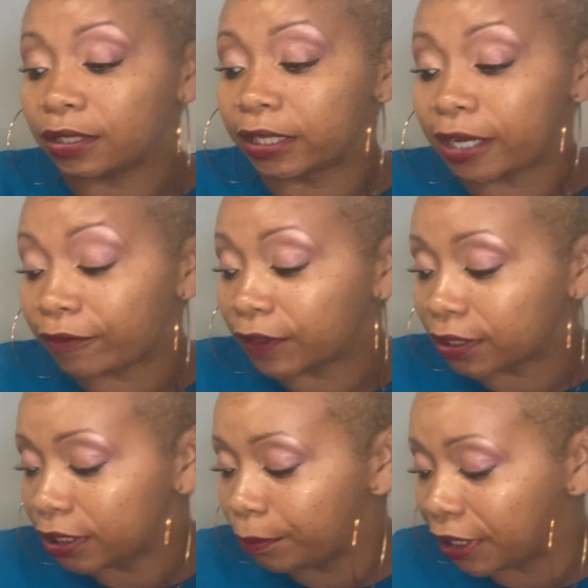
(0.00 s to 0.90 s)

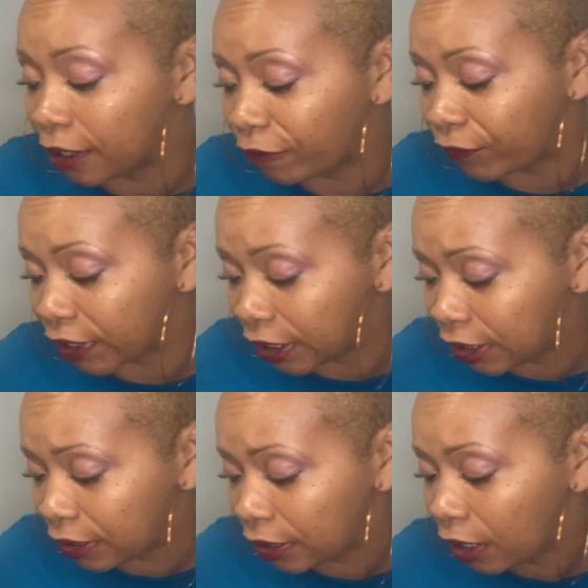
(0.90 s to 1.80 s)
definitely be a
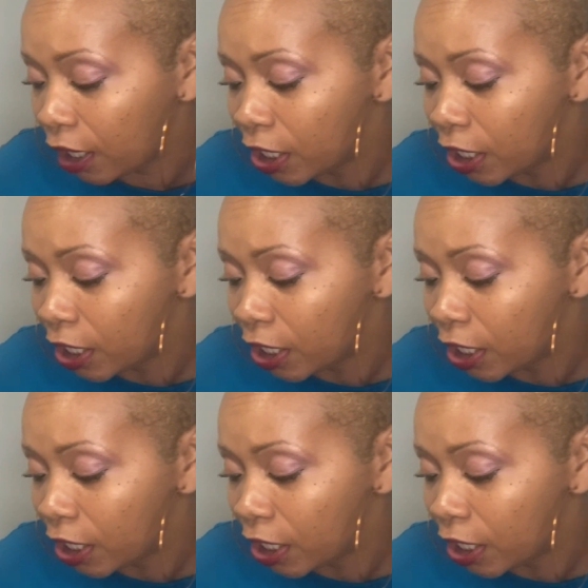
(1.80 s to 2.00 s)
fling